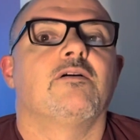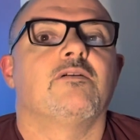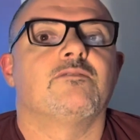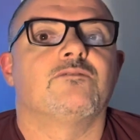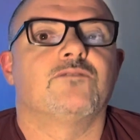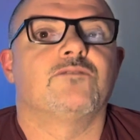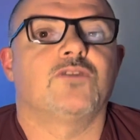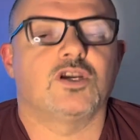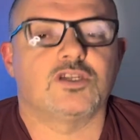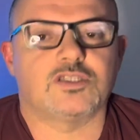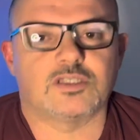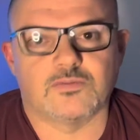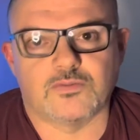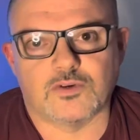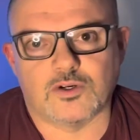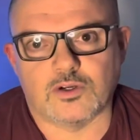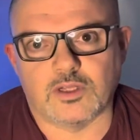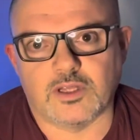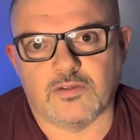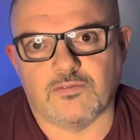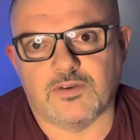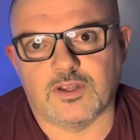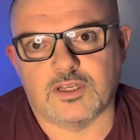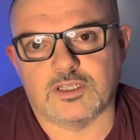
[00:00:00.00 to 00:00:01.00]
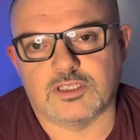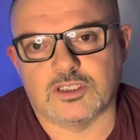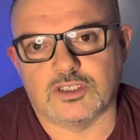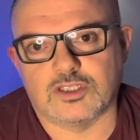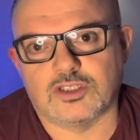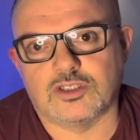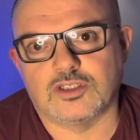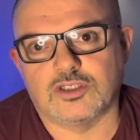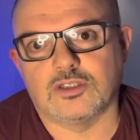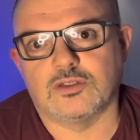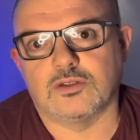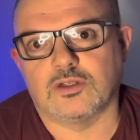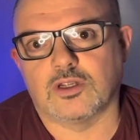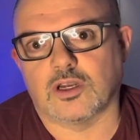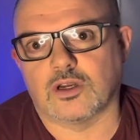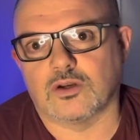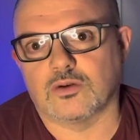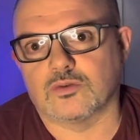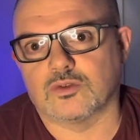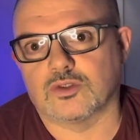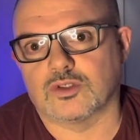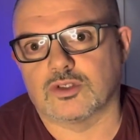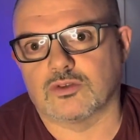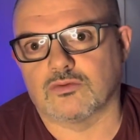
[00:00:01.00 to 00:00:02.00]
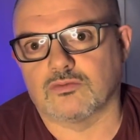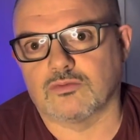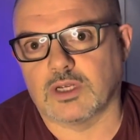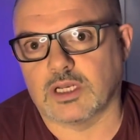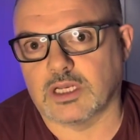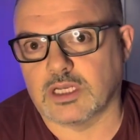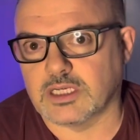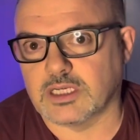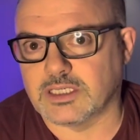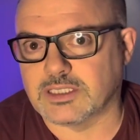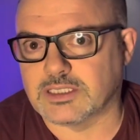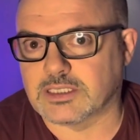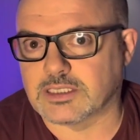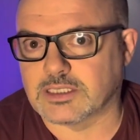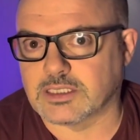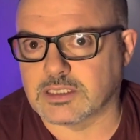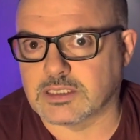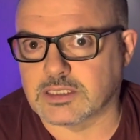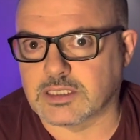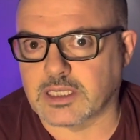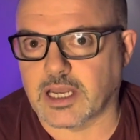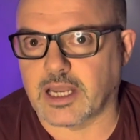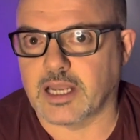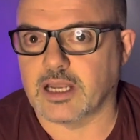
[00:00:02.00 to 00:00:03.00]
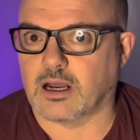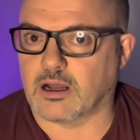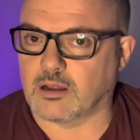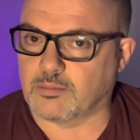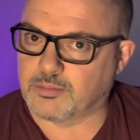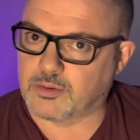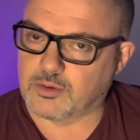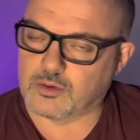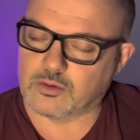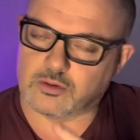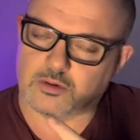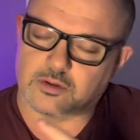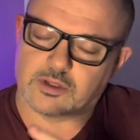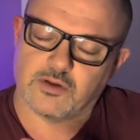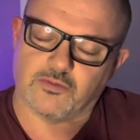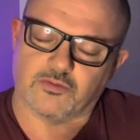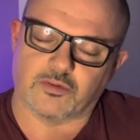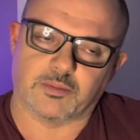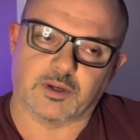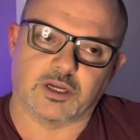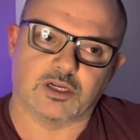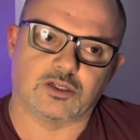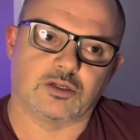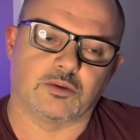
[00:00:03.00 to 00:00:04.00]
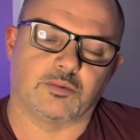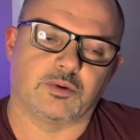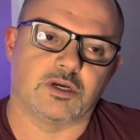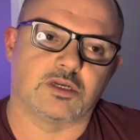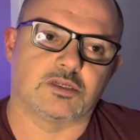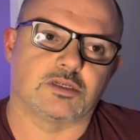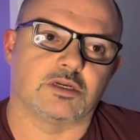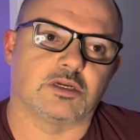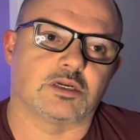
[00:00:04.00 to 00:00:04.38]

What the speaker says: First of all, Infinity Studios released today. I'll put all the information up here so